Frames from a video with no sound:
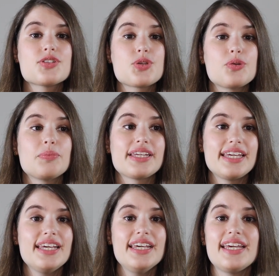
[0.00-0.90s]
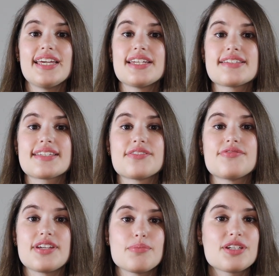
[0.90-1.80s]
So, McKee is
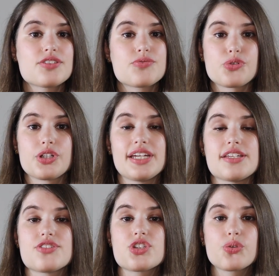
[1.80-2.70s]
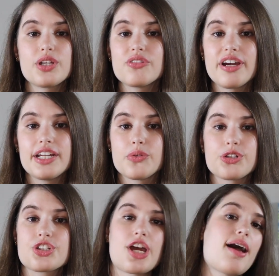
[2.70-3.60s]
famous for his screenwriting
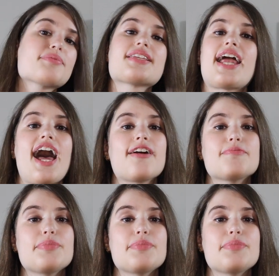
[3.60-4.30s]
workshops that have